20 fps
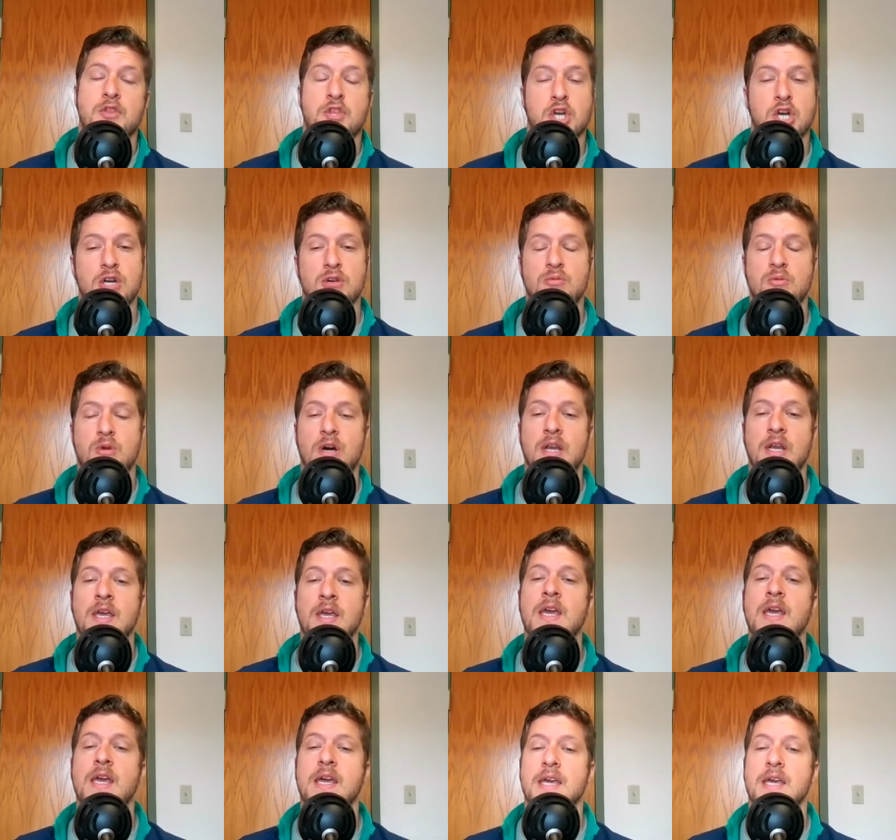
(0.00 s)
Third one
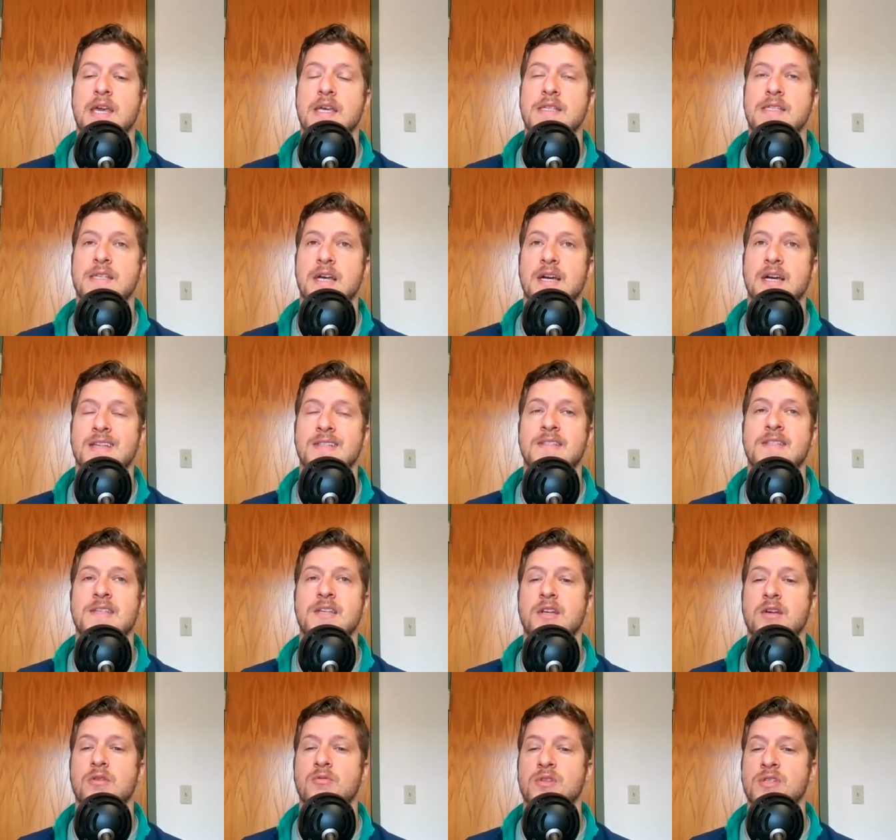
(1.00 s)
is
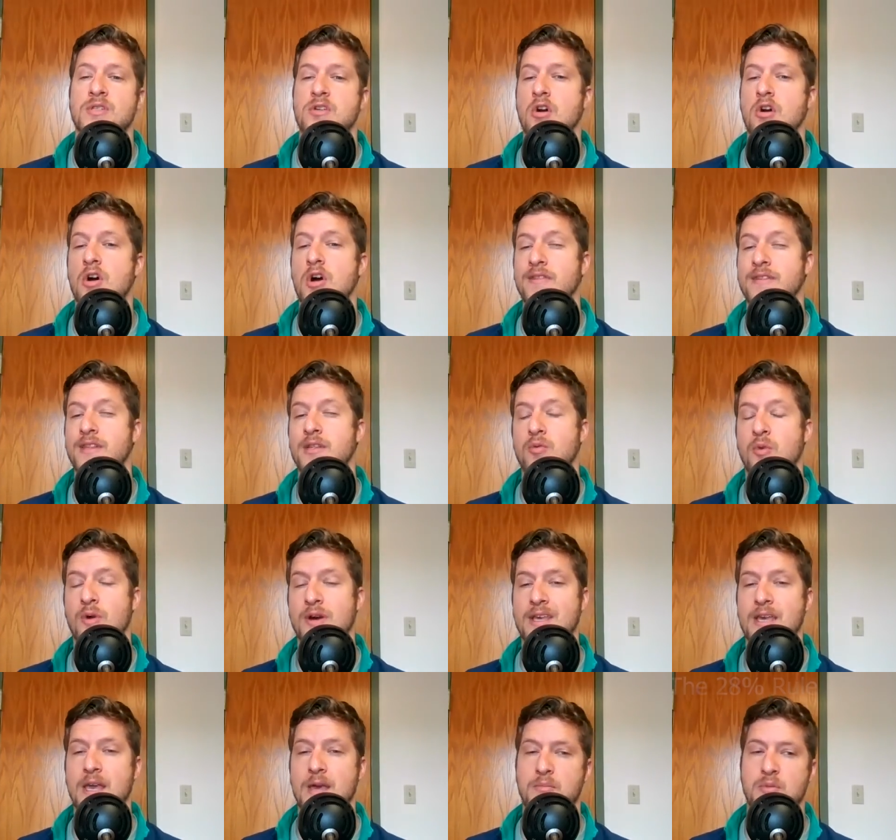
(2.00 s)
consider what's called the
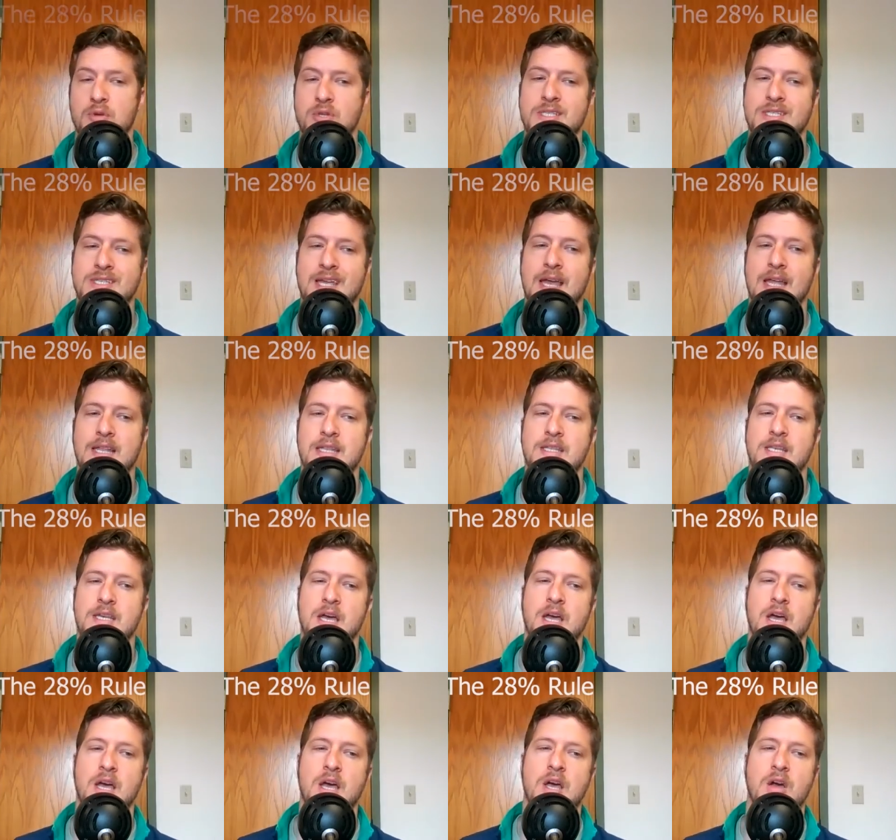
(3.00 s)

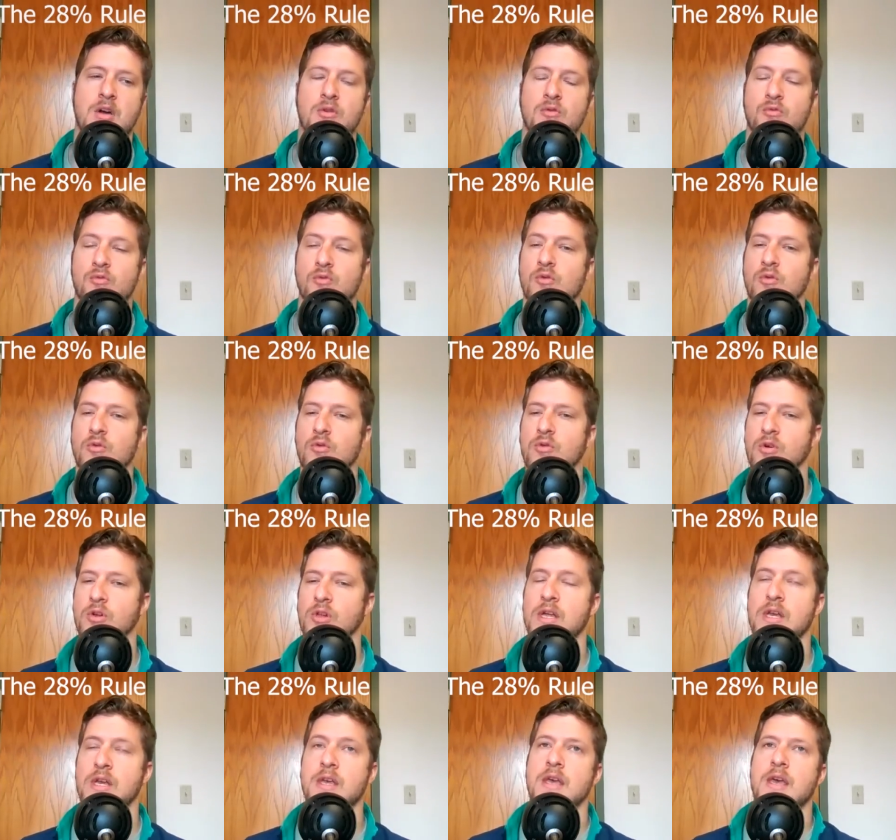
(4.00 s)
28%
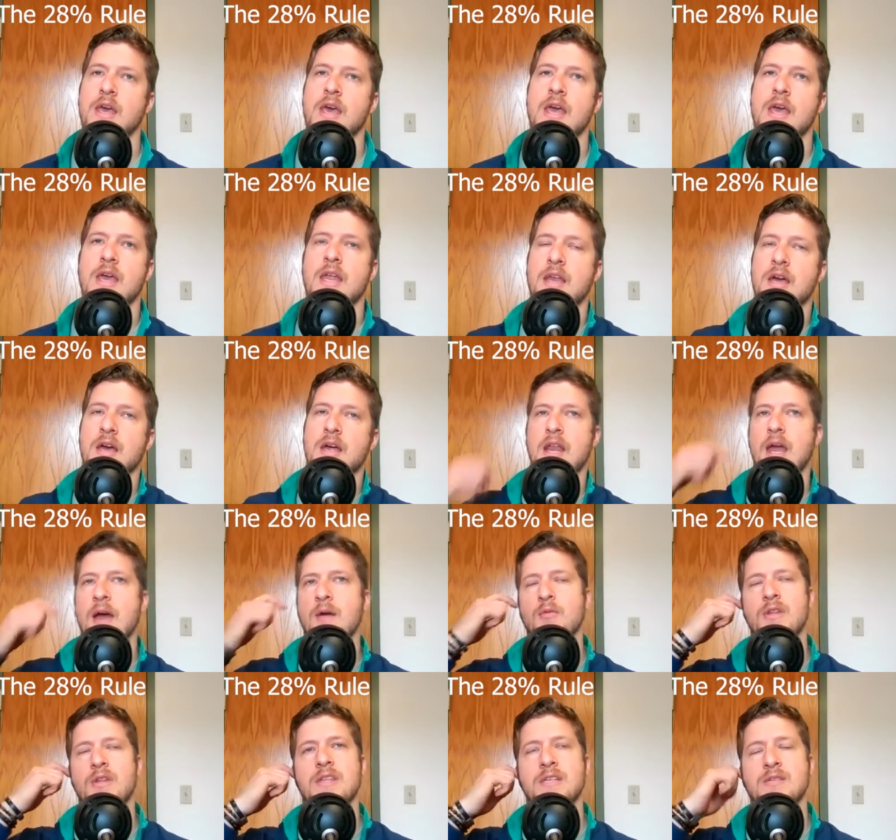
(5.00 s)
rule. And now
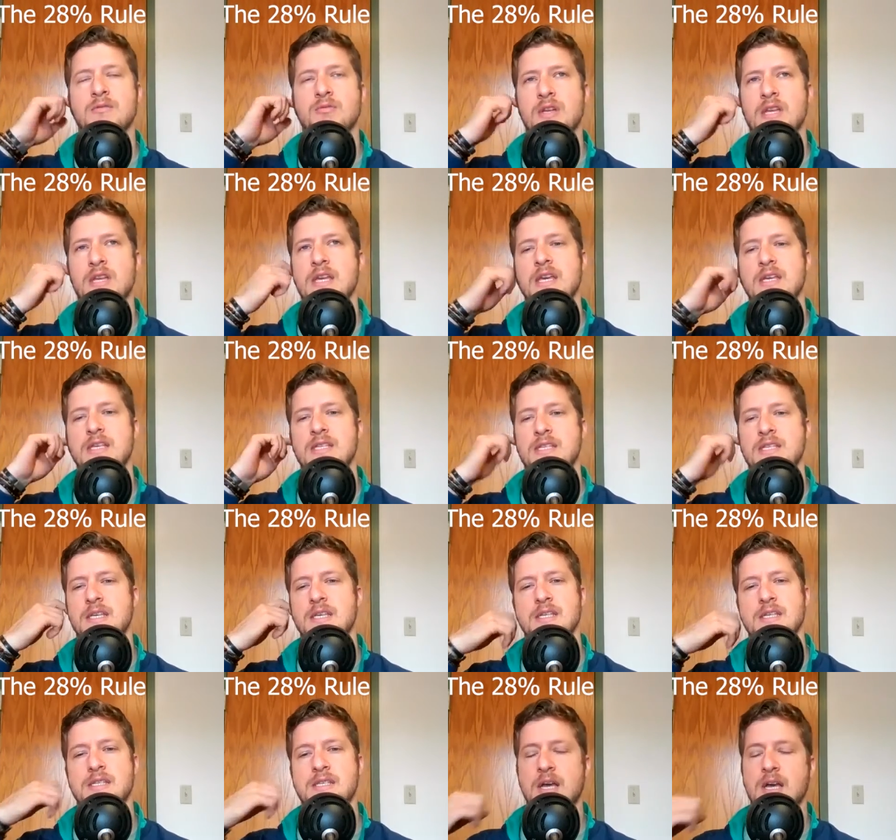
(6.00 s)
what this one is
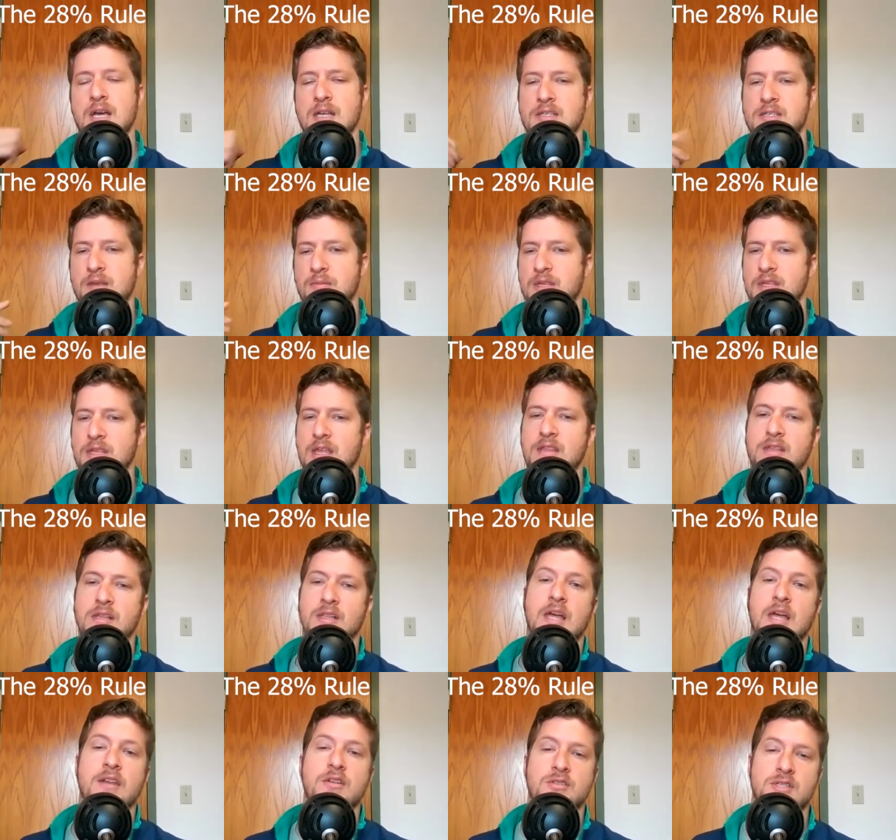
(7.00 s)
something that the
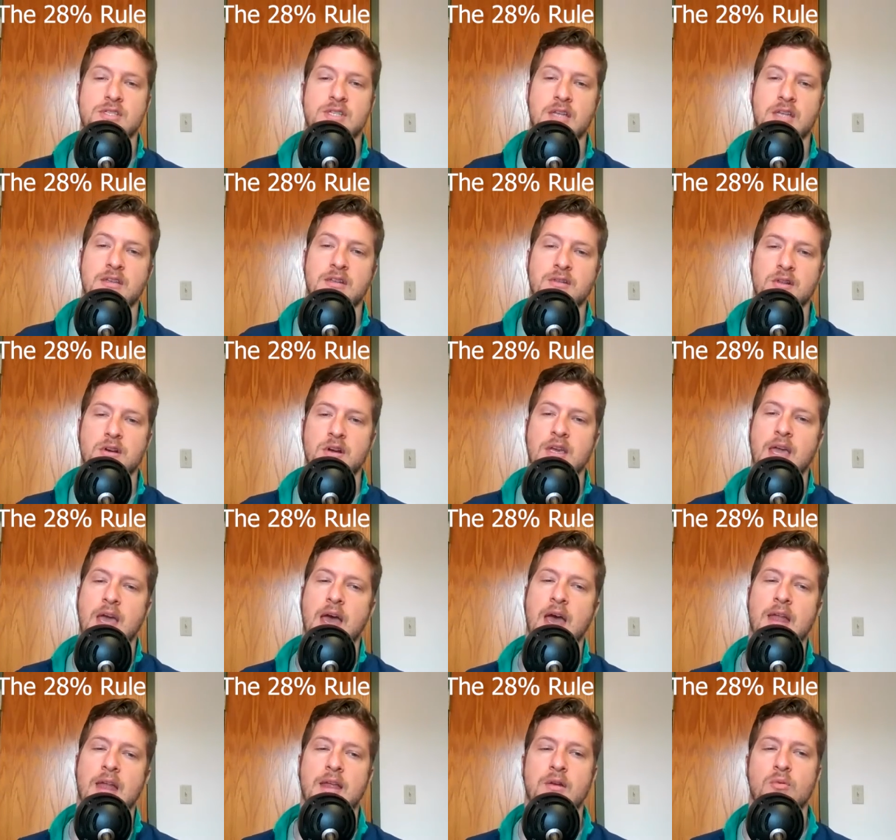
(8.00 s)
lenders tend to look
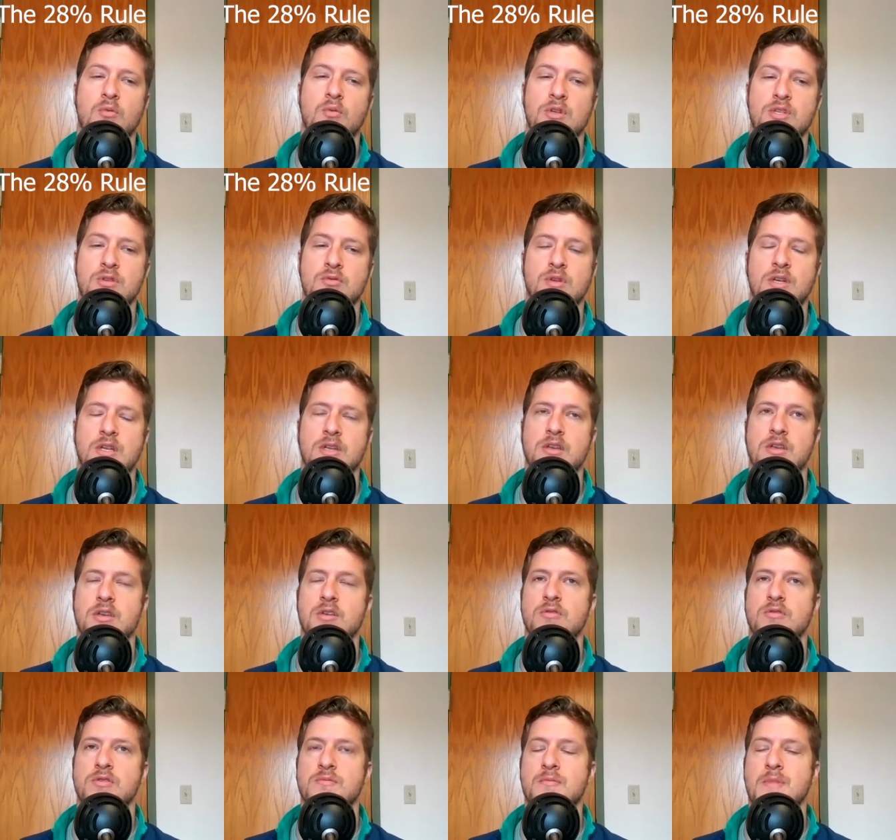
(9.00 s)
at. And what you want to
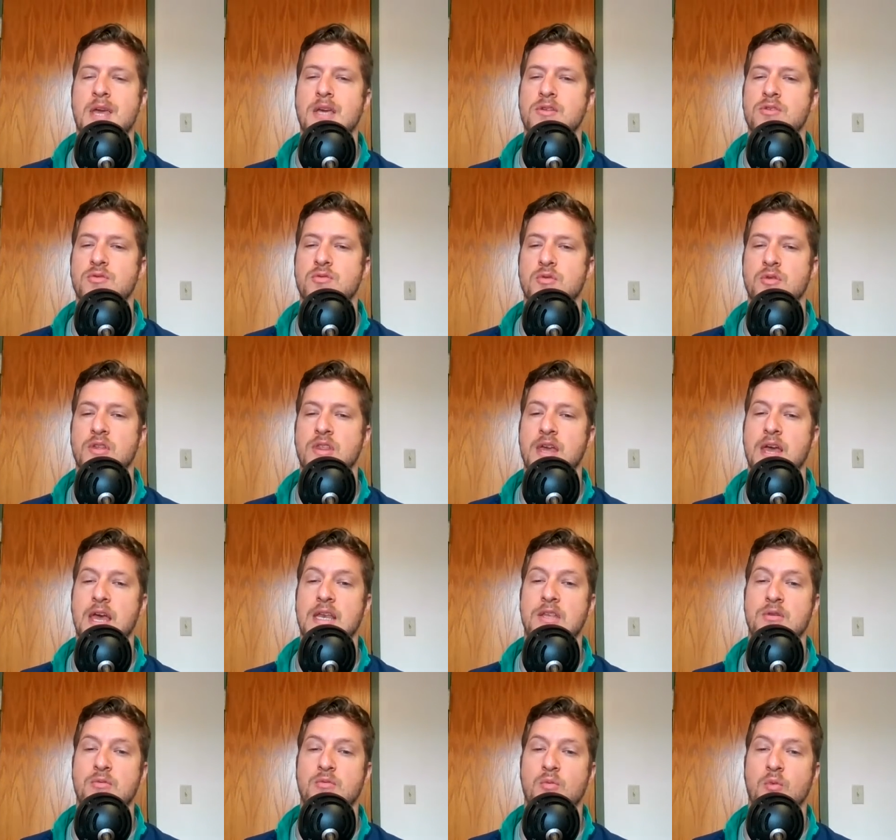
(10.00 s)
do is make sure
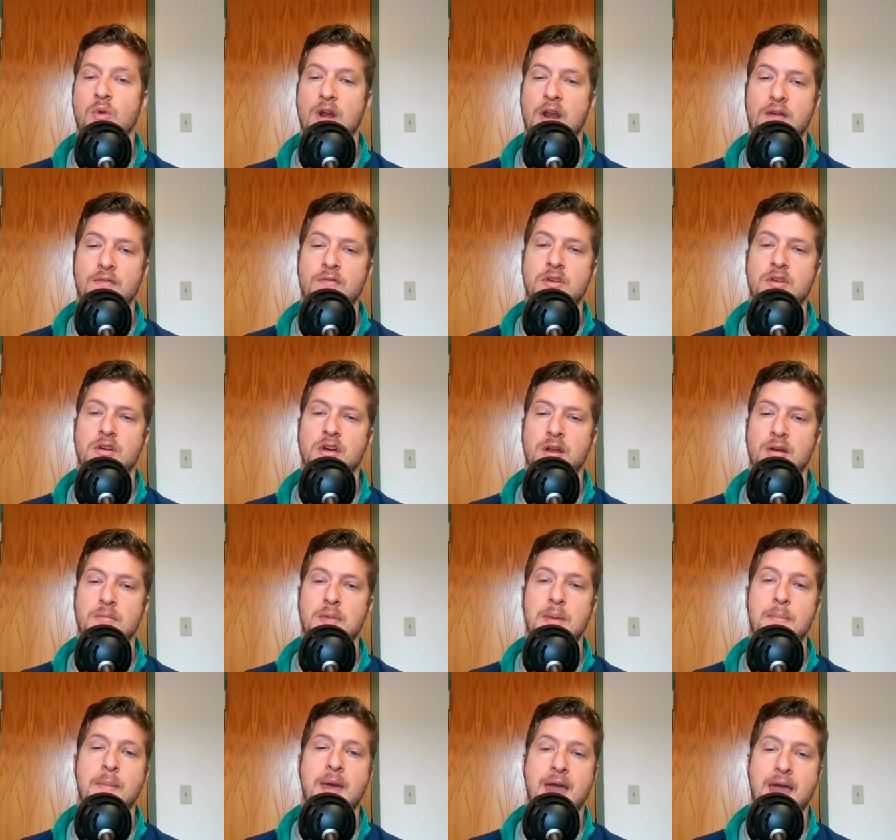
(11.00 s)
that whatever you're going to
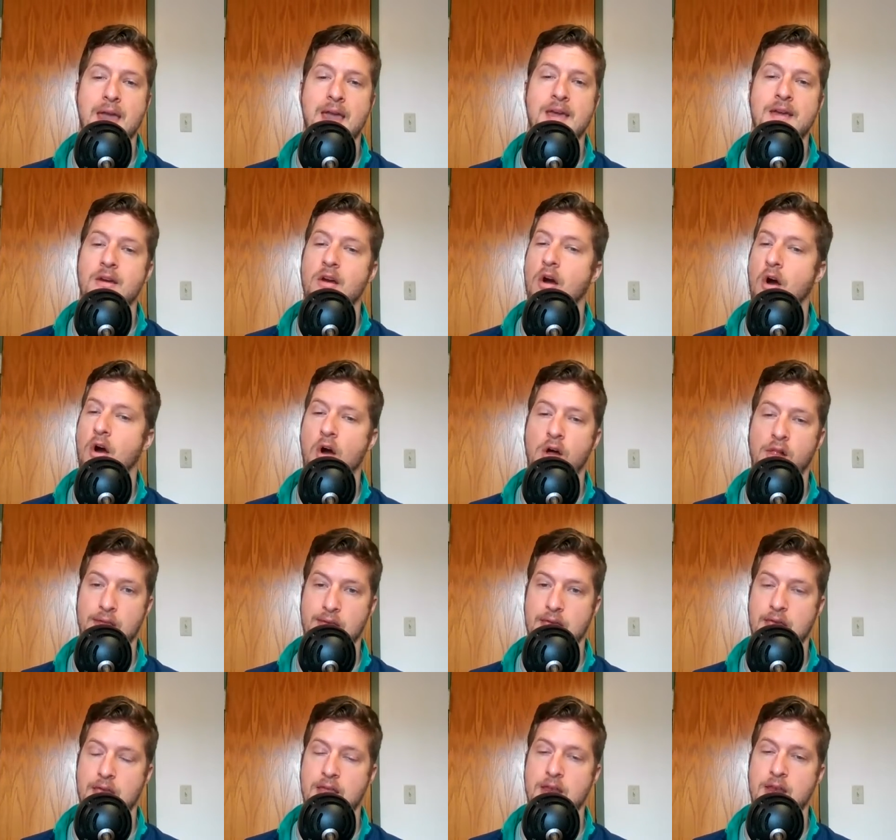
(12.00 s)
be paying all
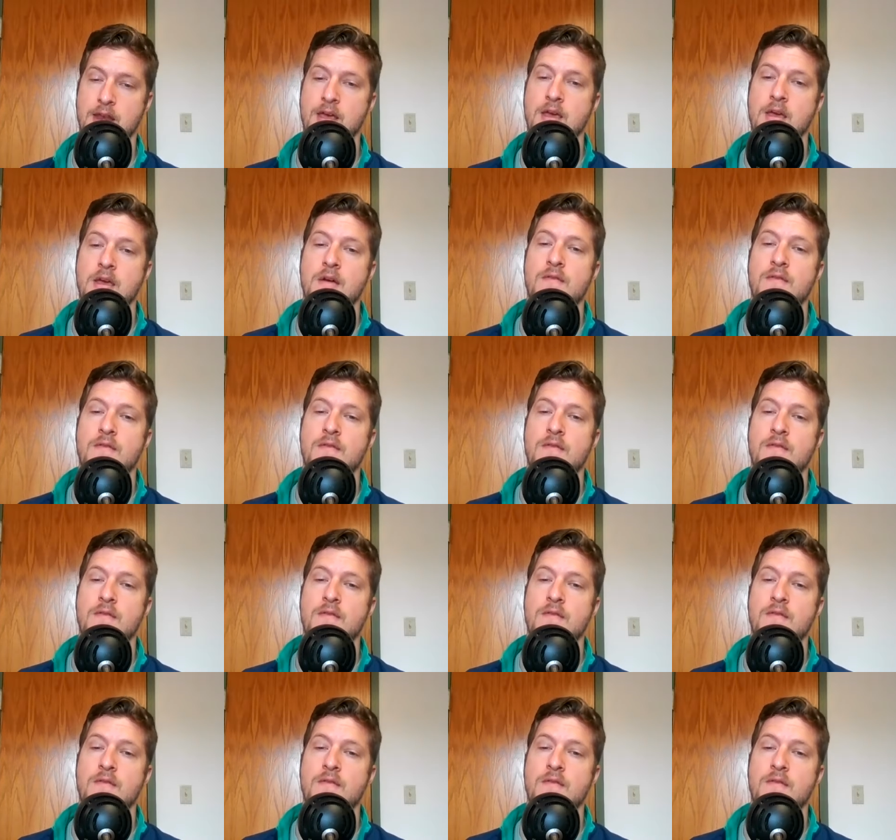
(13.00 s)
in